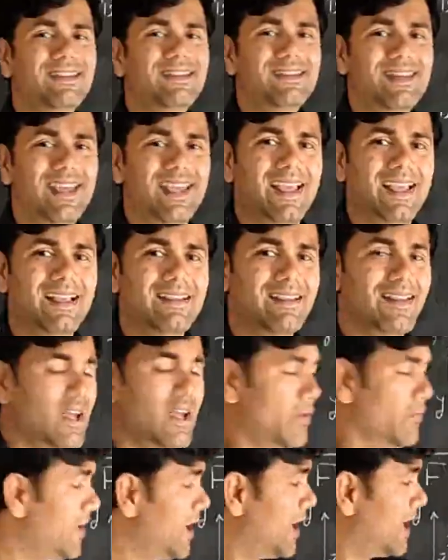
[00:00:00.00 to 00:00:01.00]
in this case
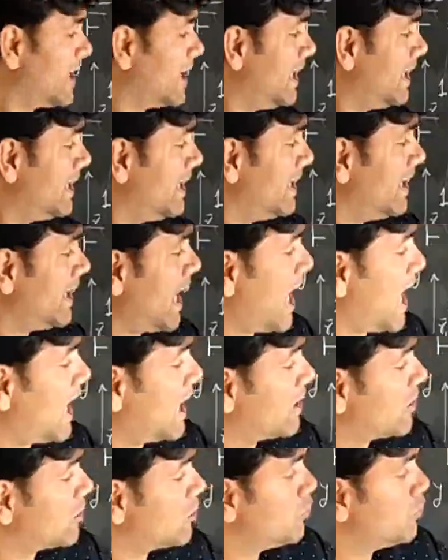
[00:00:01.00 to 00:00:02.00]
we are getting
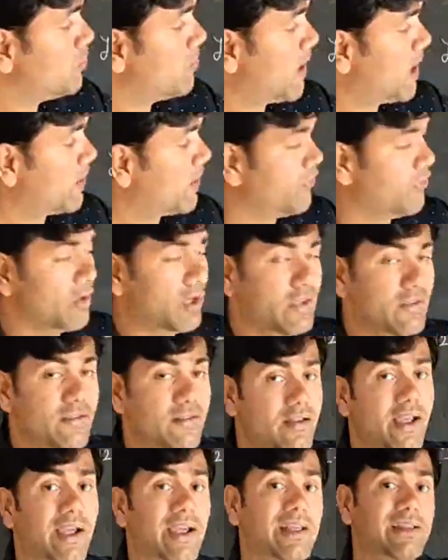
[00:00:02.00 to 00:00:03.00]
R2 bar
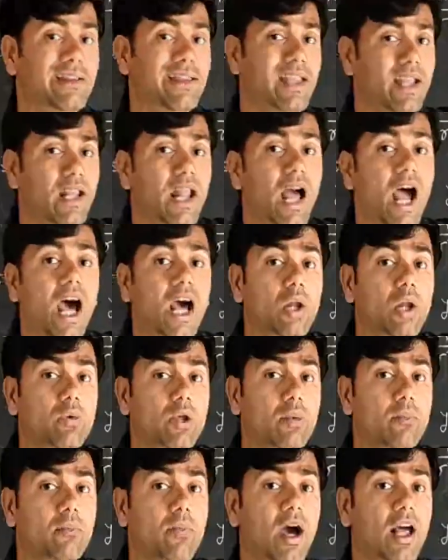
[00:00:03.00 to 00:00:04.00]
first, then
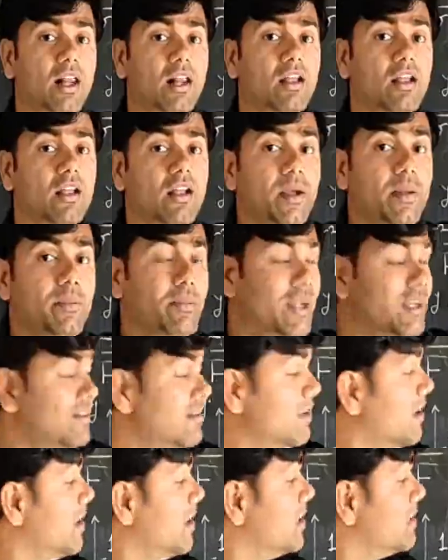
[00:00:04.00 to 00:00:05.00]
R1 bar,
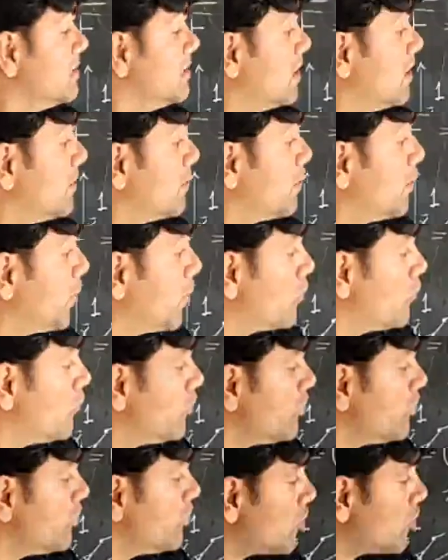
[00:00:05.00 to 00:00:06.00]
means the
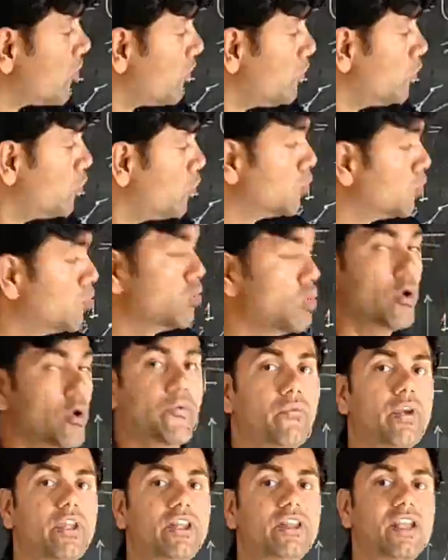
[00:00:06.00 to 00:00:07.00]
position of 2
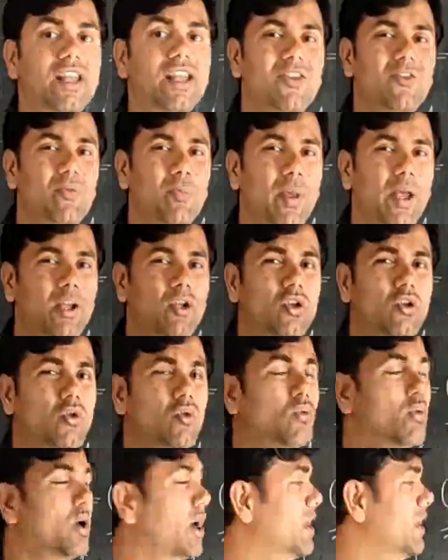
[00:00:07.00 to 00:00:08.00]
with
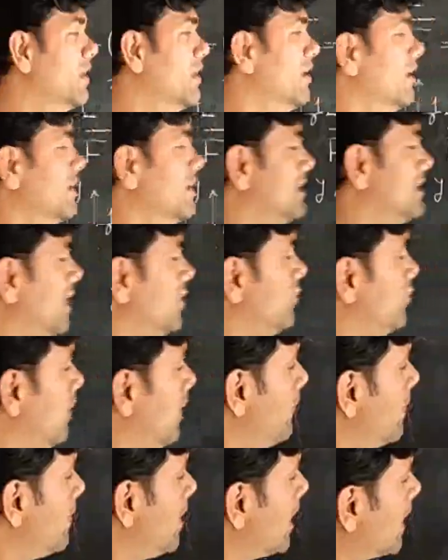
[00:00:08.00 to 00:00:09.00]
respect to 1,
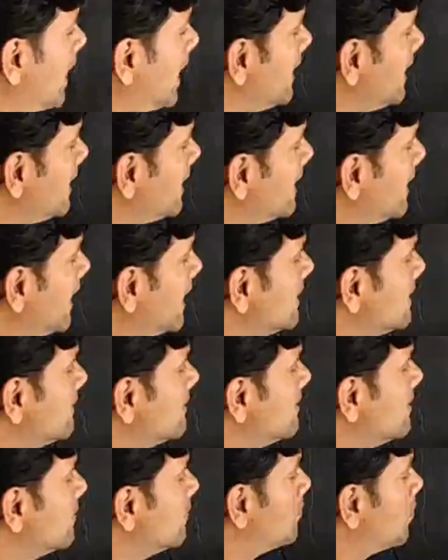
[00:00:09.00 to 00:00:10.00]
that's why we are writing
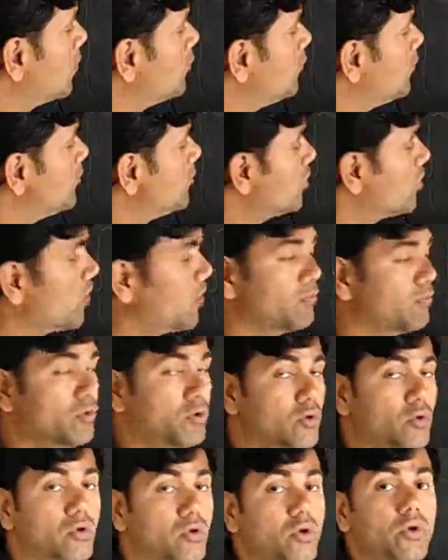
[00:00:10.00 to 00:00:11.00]
like this, the position
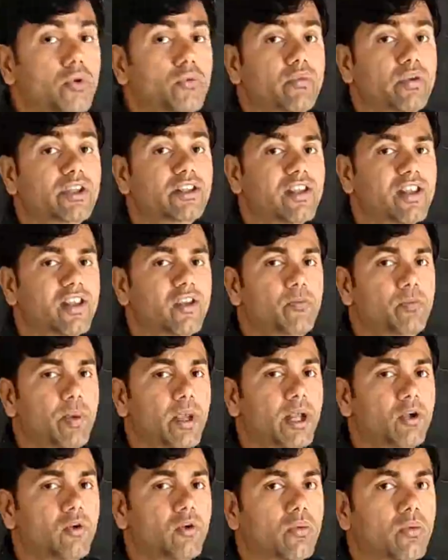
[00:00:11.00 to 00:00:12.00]
of 2 with
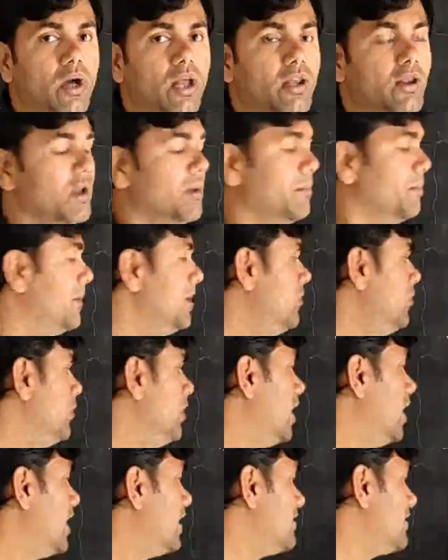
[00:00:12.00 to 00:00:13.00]
respect to 1,
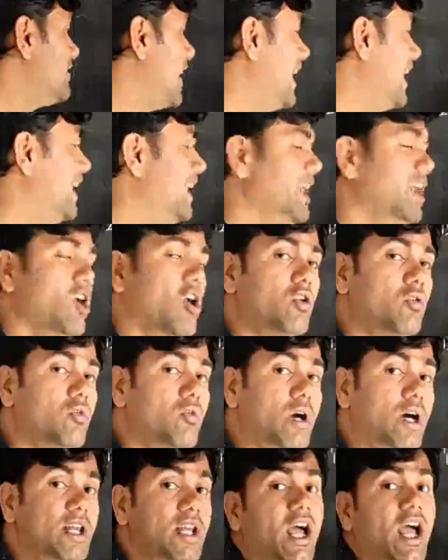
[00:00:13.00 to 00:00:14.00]
means we are standing
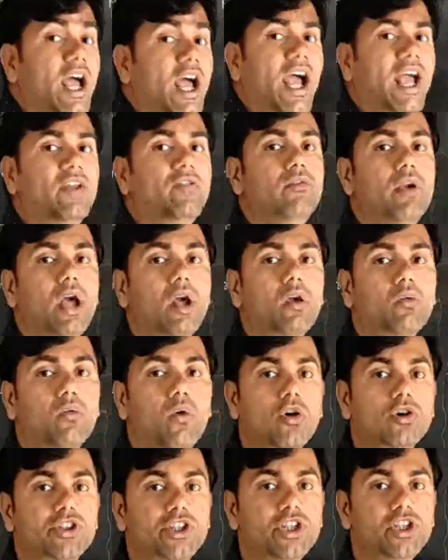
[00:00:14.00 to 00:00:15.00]
on 1 and we
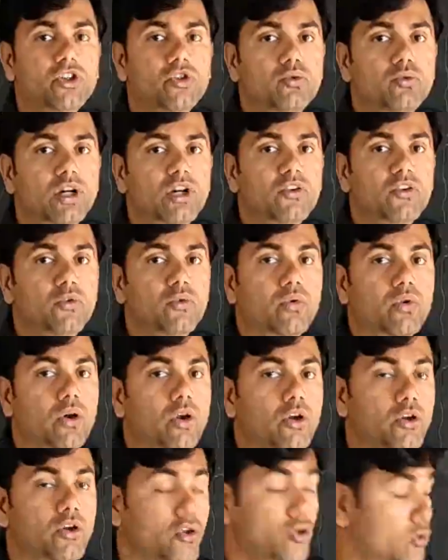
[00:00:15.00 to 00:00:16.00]
are watching towards
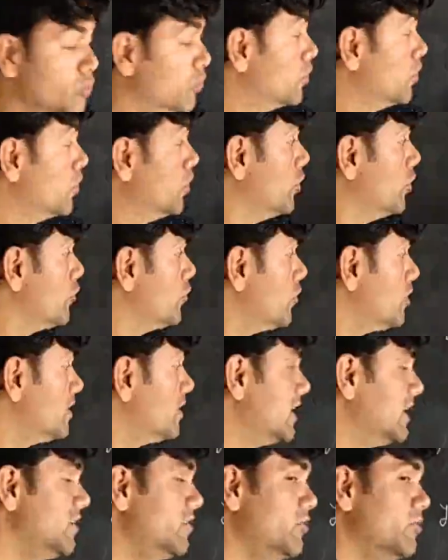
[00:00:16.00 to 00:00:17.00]
2. So
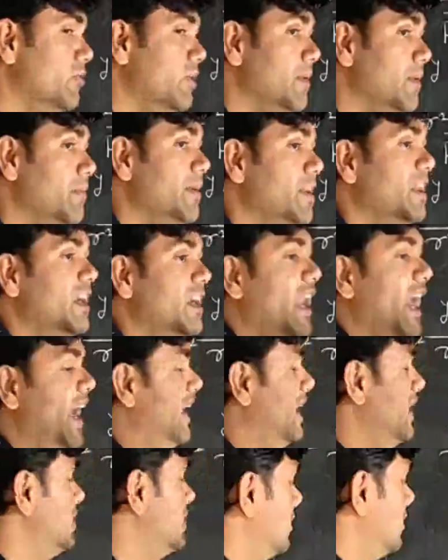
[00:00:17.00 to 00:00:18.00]
this will be the
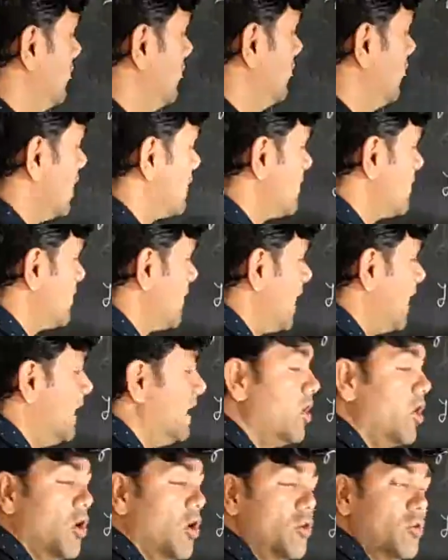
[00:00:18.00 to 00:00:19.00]
direction, we are
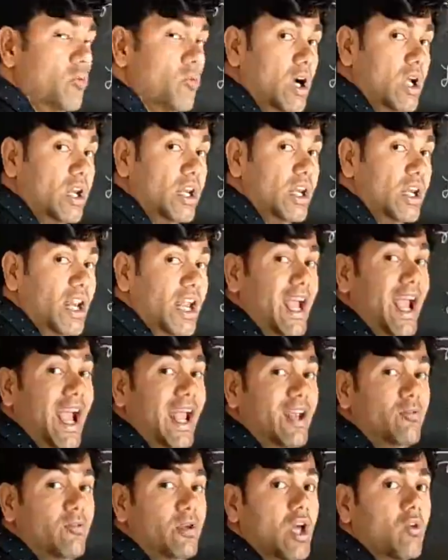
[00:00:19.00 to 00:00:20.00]
standing on 1
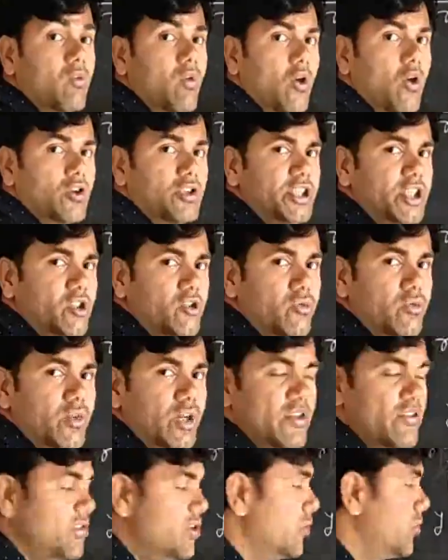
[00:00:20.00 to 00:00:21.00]
and we are watching
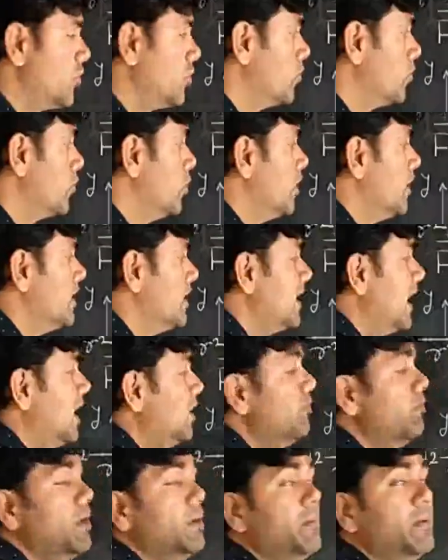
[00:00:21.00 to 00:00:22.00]
towards the 2,
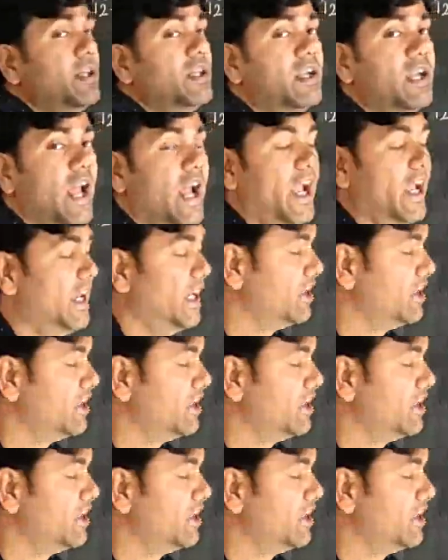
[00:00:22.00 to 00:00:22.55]
that will be the